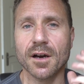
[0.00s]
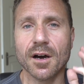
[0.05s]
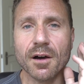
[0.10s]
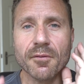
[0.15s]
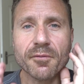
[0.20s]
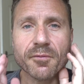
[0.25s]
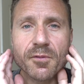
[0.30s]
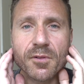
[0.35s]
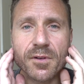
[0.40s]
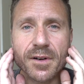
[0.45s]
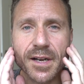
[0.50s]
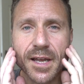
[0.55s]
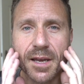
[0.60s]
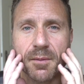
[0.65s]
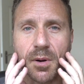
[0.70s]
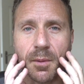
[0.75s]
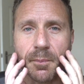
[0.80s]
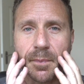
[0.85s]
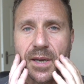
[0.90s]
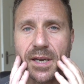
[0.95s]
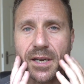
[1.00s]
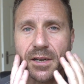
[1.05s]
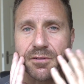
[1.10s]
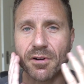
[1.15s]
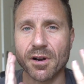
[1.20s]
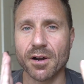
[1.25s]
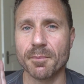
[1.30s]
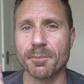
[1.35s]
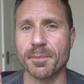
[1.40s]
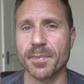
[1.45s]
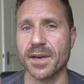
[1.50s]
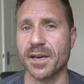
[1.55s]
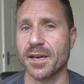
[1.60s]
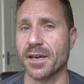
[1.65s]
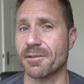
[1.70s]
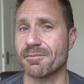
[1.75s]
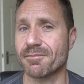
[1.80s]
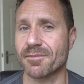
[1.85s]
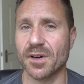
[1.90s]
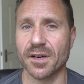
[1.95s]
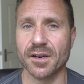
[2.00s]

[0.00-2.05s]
I've let my beard grow a bit.